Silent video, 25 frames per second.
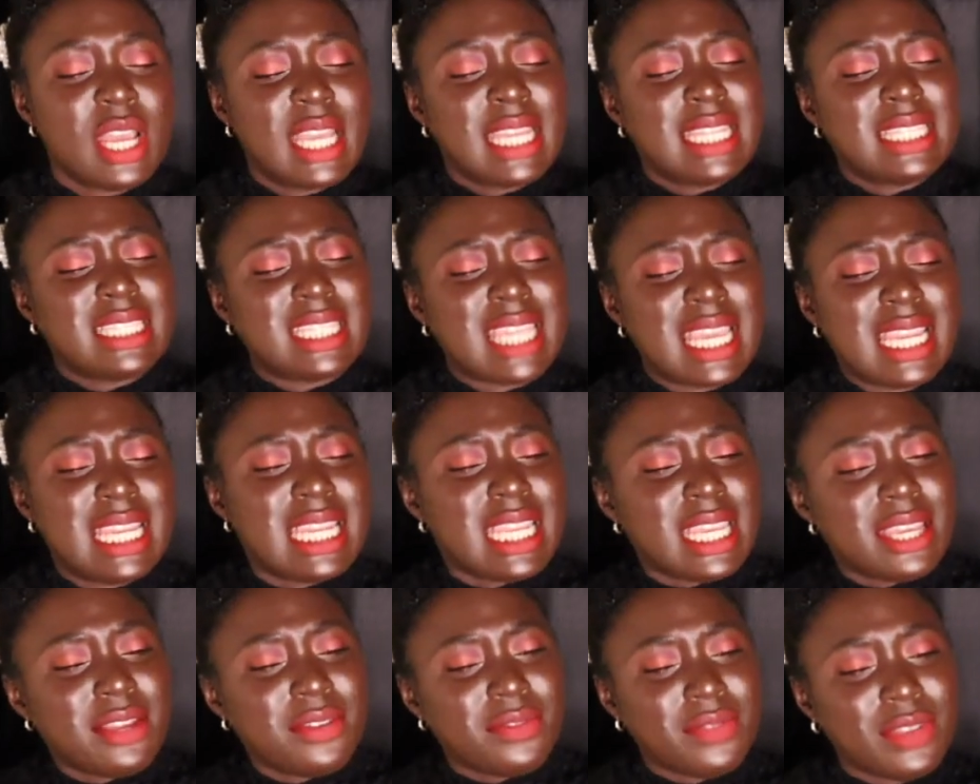
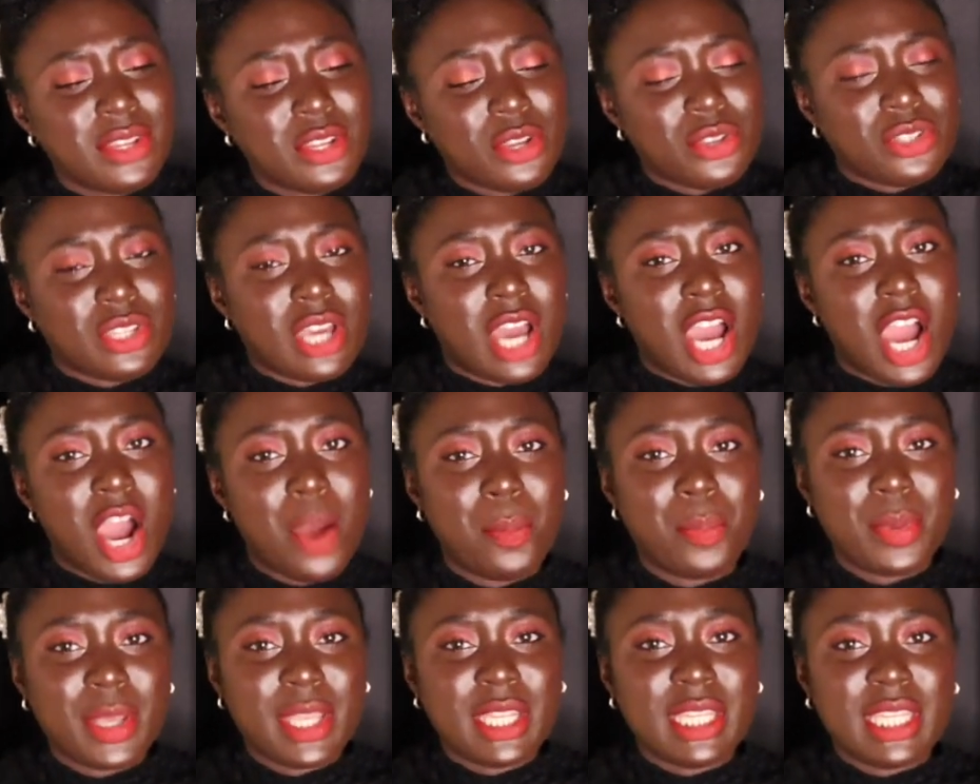Daily videos up
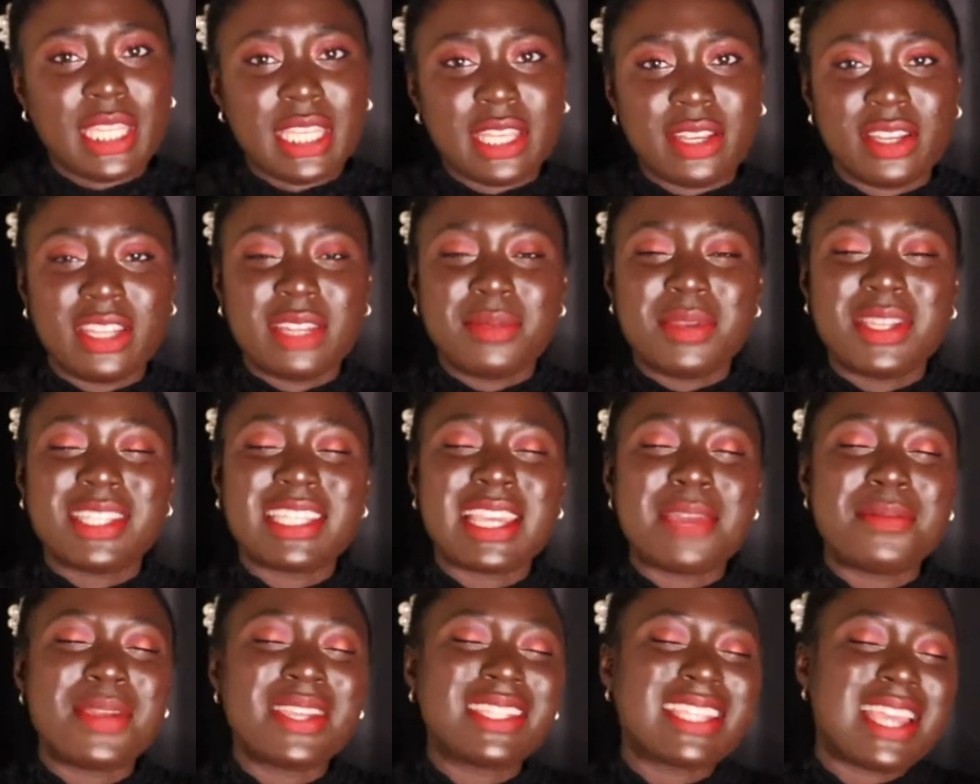in here. In the meantime,
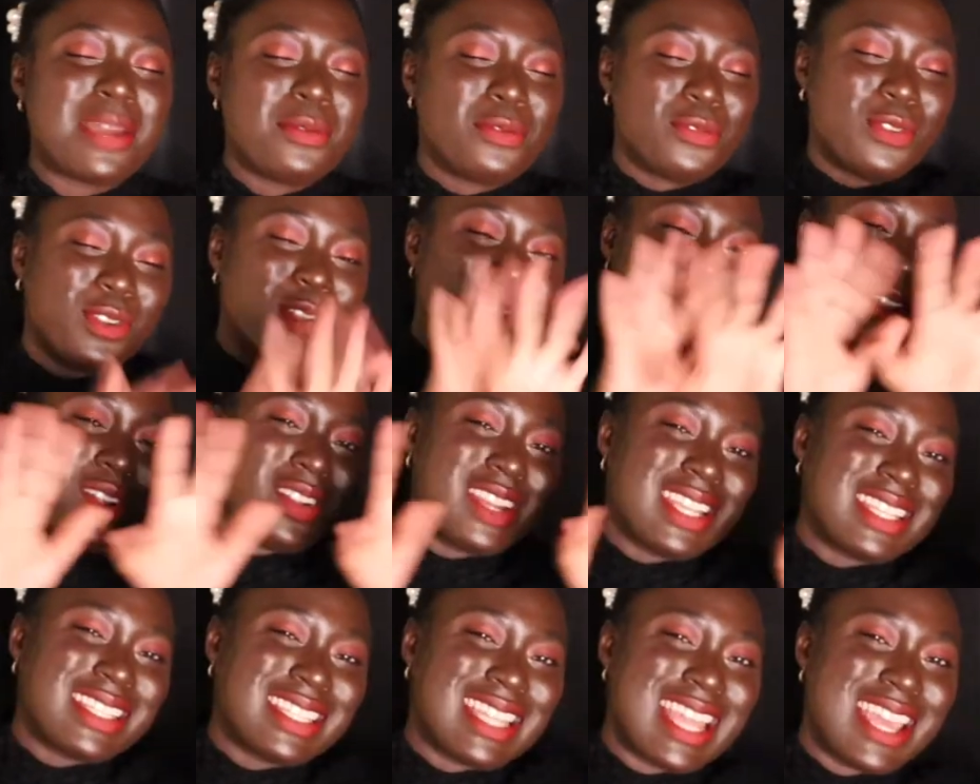make time for
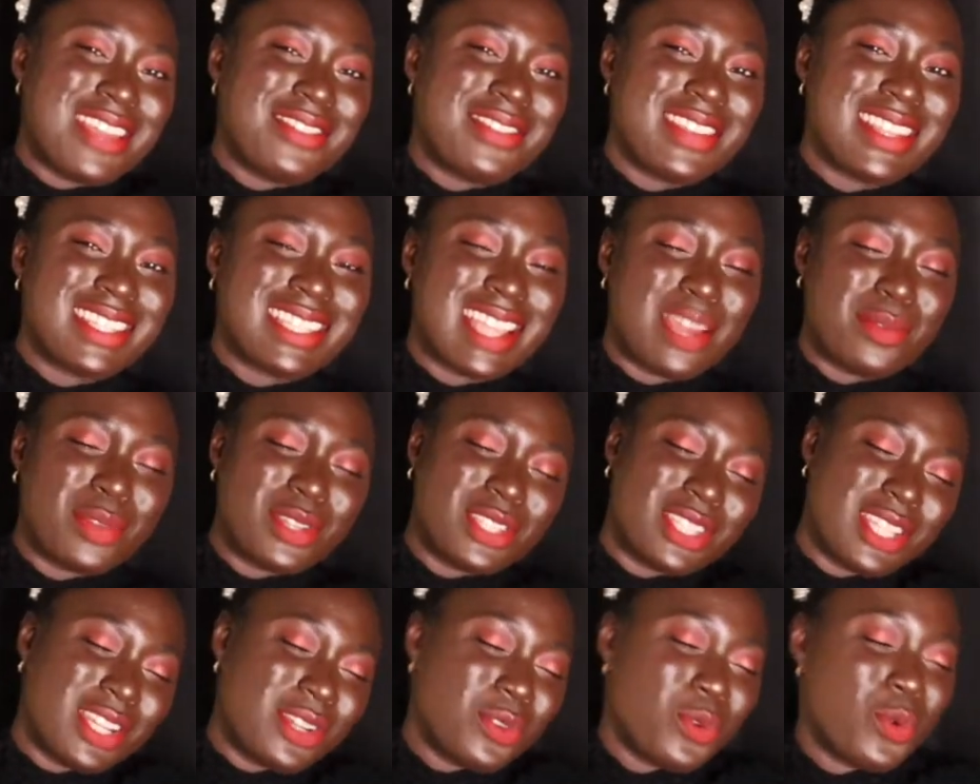glorious life. It's time to
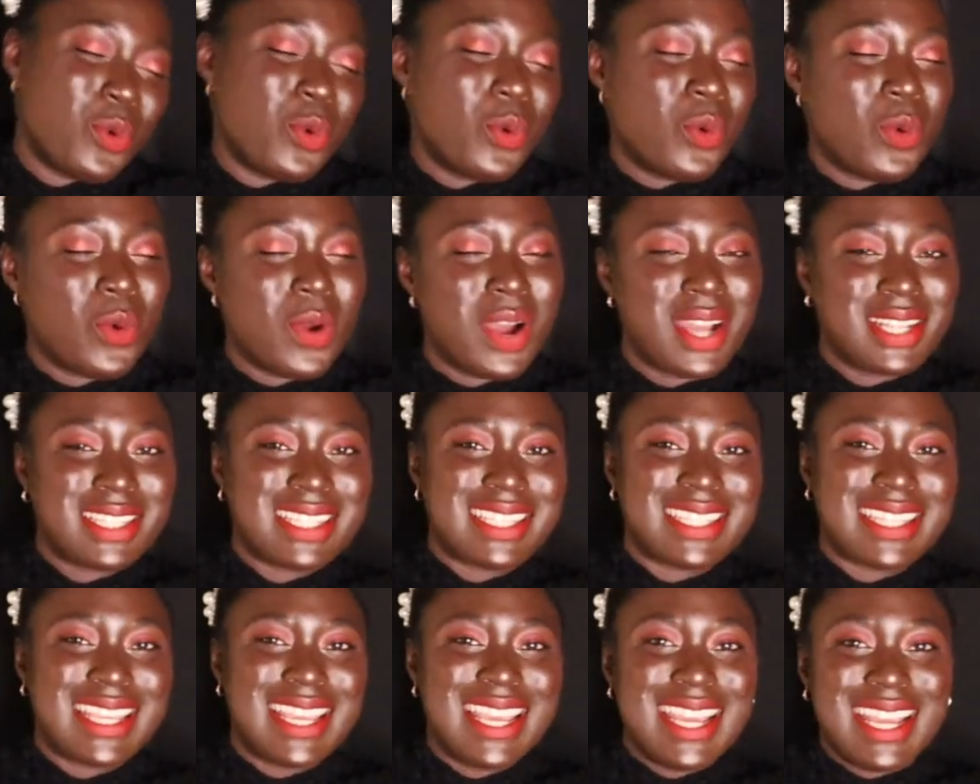step what?
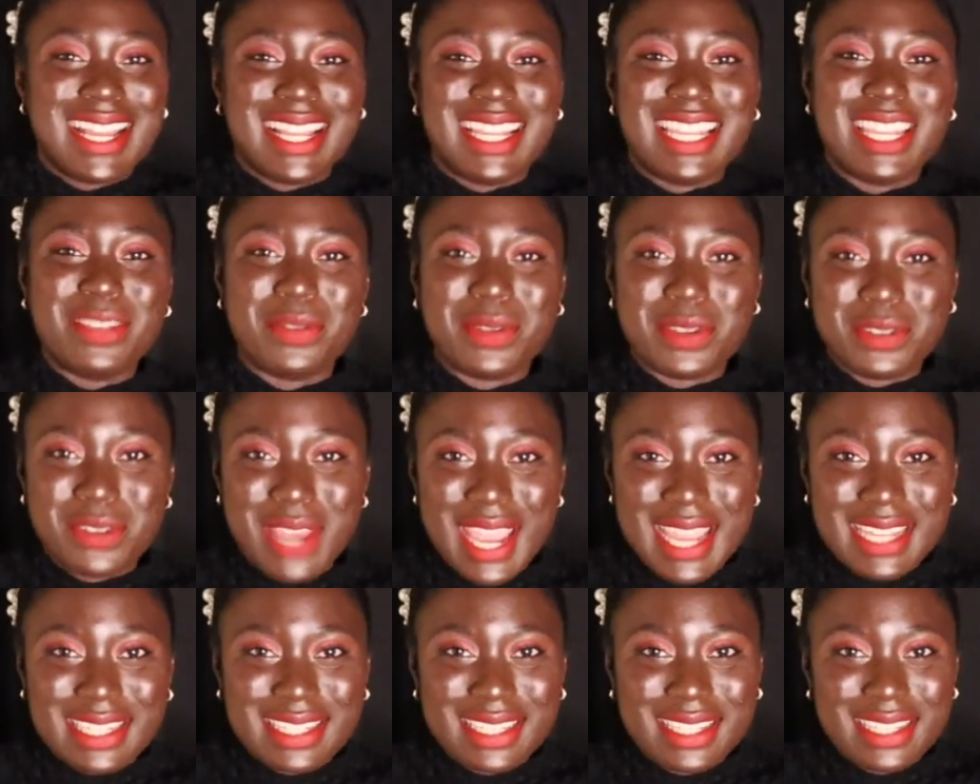Let me try
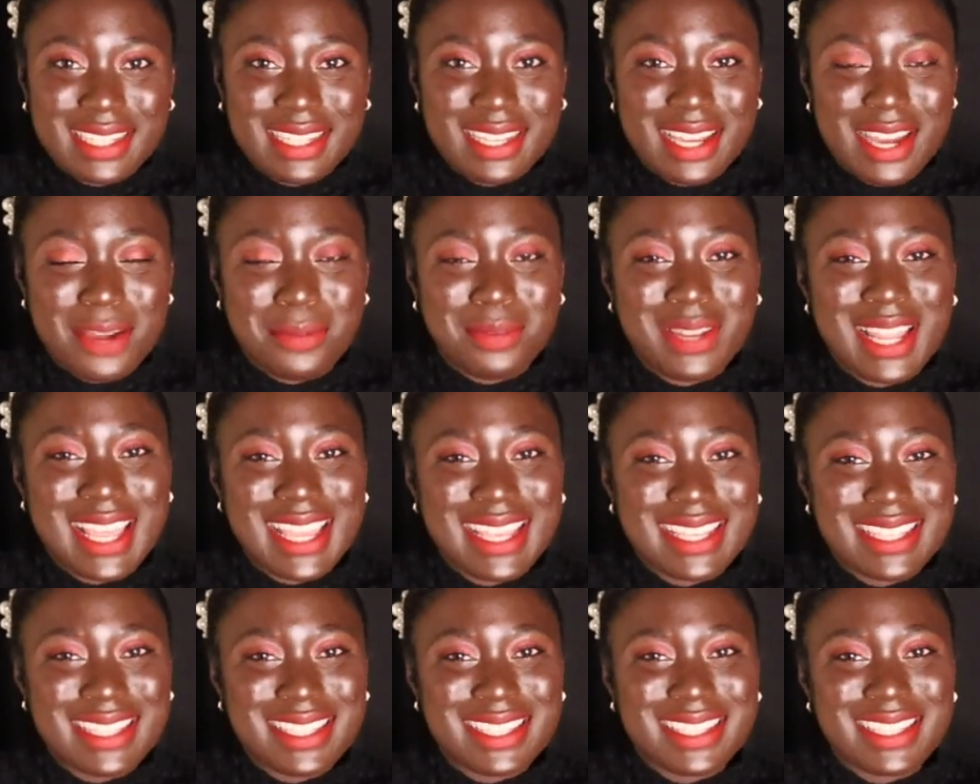it. God
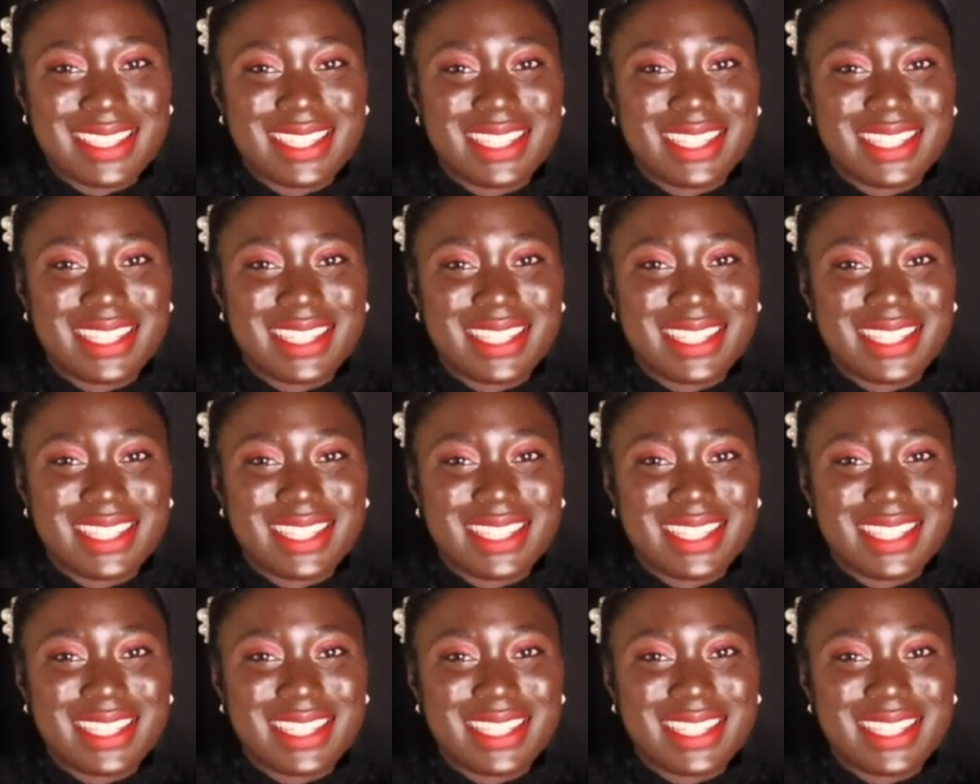bless.